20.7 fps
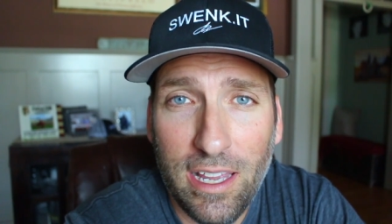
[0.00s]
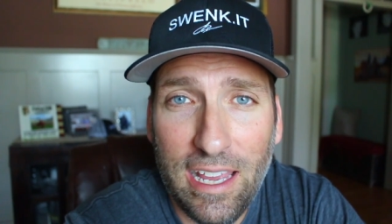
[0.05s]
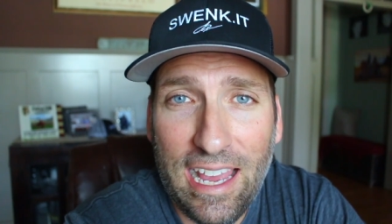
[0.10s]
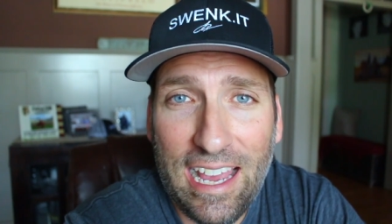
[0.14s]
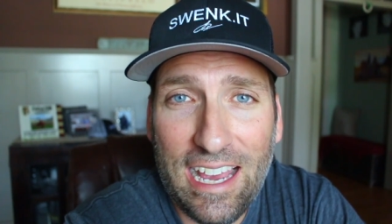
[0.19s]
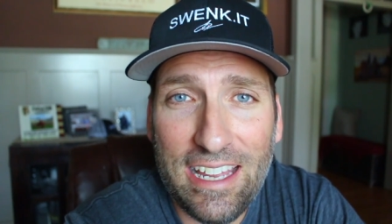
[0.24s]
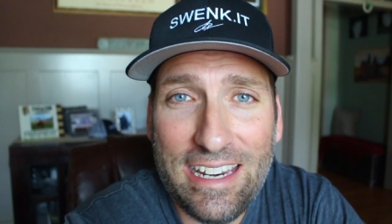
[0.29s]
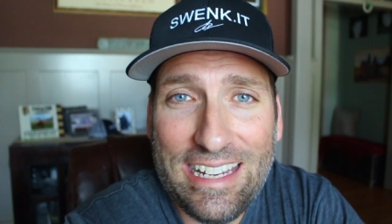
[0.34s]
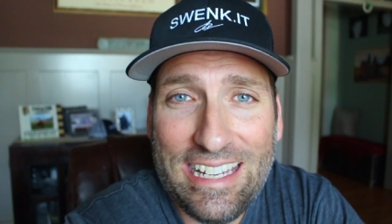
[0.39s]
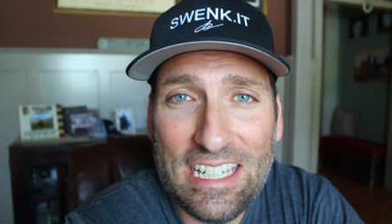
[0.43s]

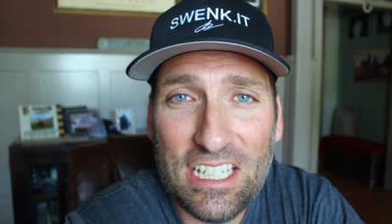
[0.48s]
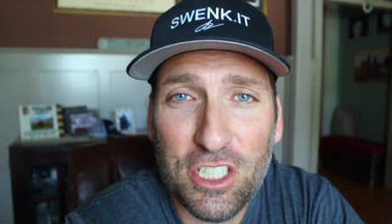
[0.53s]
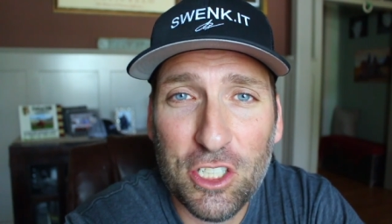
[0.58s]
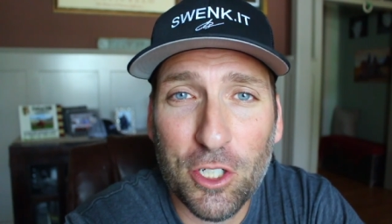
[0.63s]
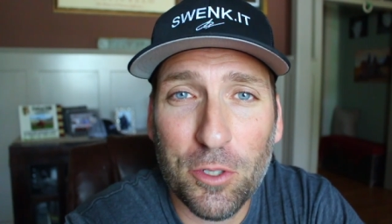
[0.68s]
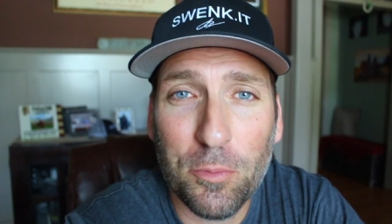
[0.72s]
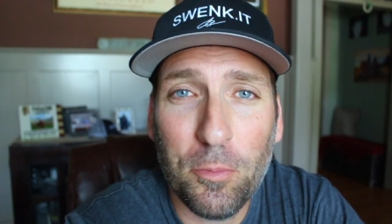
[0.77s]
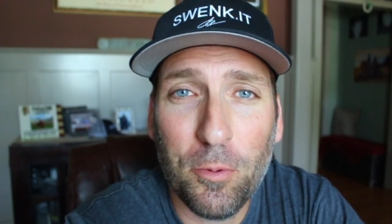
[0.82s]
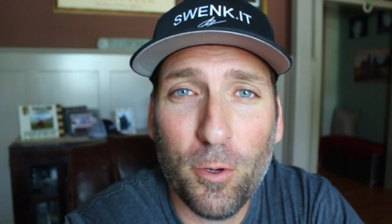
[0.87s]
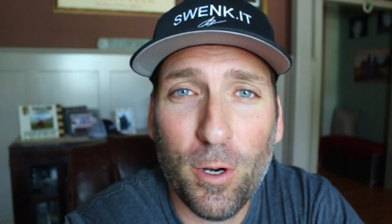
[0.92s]
how to get
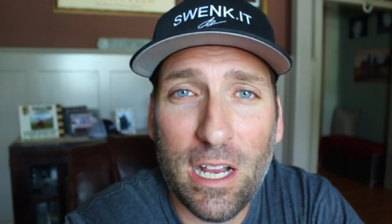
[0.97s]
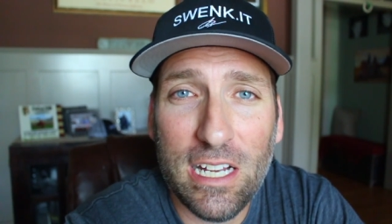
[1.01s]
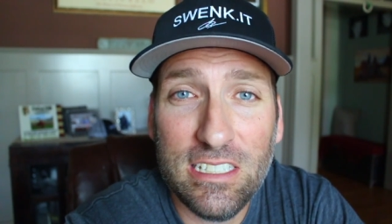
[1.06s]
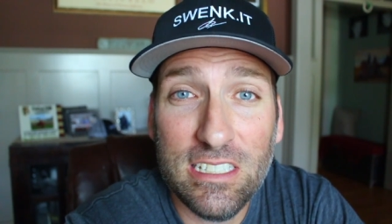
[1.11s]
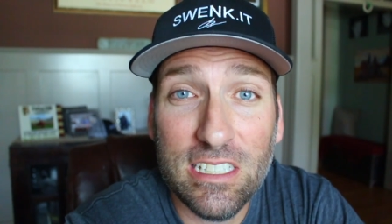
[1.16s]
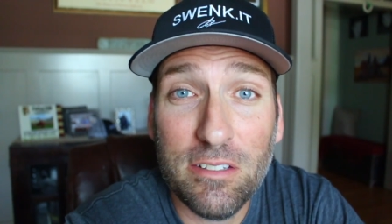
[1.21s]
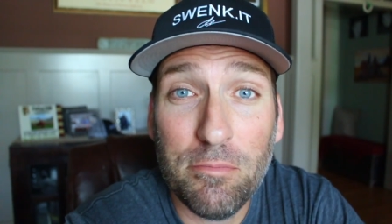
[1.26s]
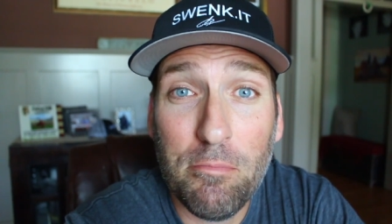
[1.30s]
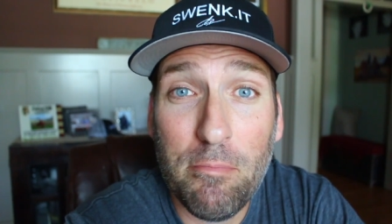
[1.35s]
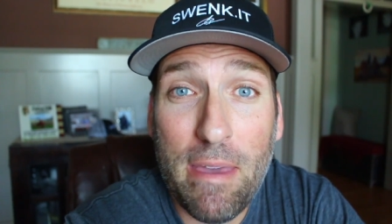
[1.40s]
your
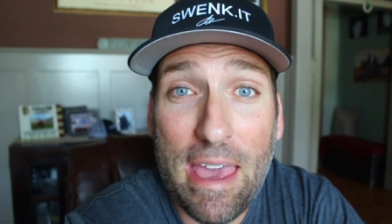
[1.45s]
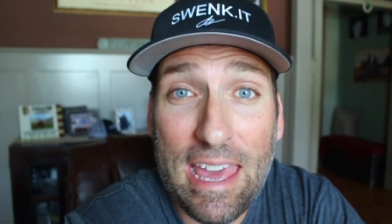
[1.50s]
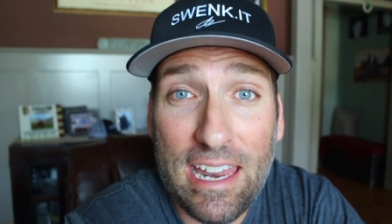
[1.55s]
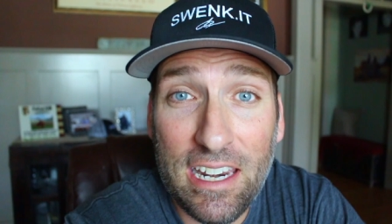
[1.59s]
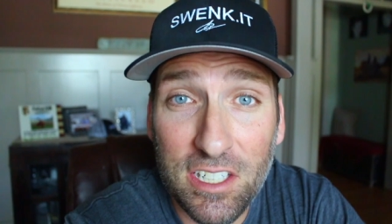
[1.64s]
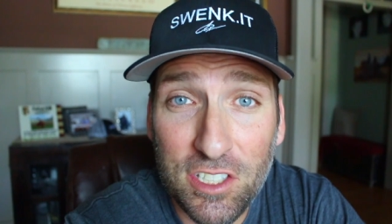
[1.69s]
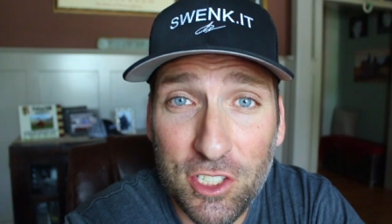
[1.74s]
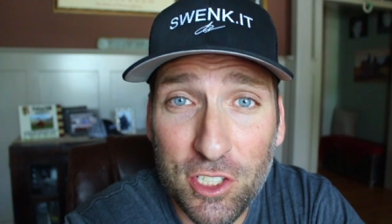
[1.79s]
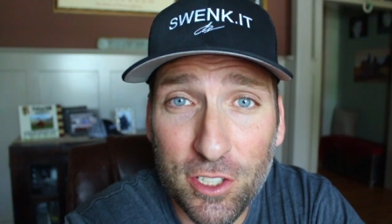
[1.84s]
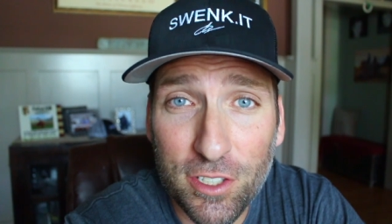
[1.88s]
project
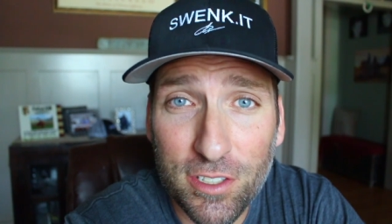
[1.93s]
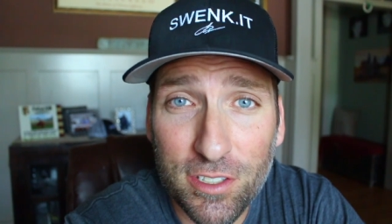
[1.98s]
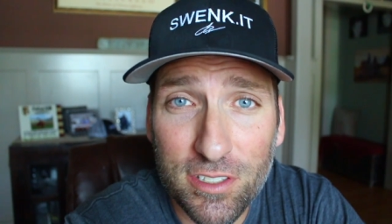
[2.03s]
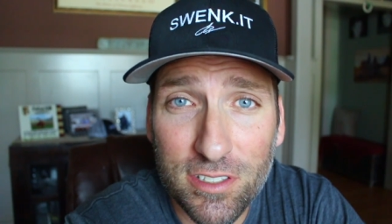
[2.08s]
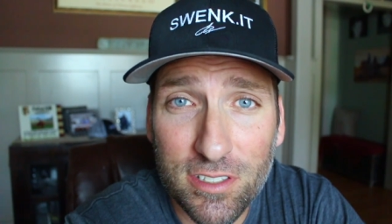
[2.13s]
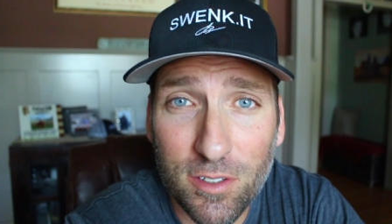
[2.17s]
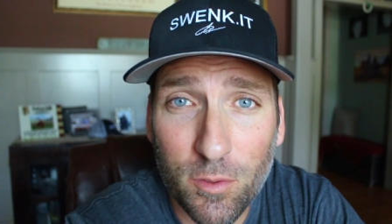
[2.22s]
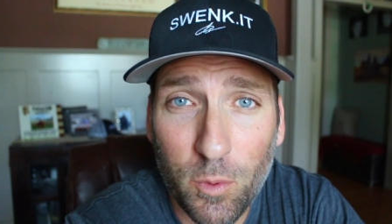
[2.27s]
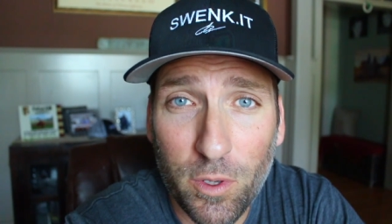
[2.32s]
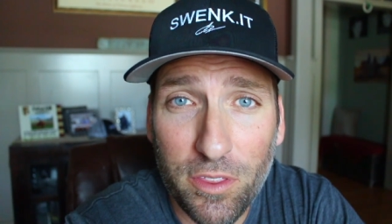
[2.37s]

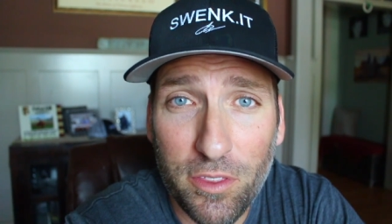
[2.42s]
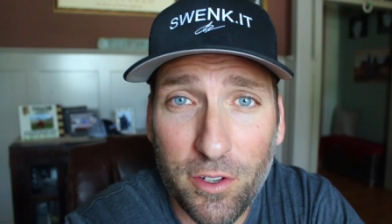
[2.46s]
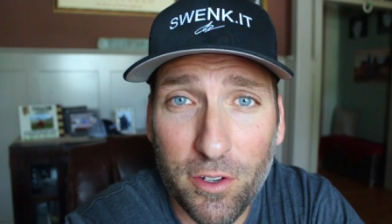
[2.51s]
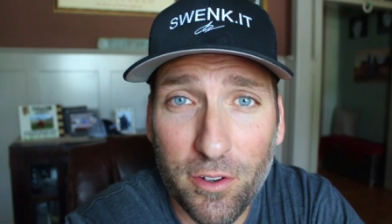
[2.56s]
managers with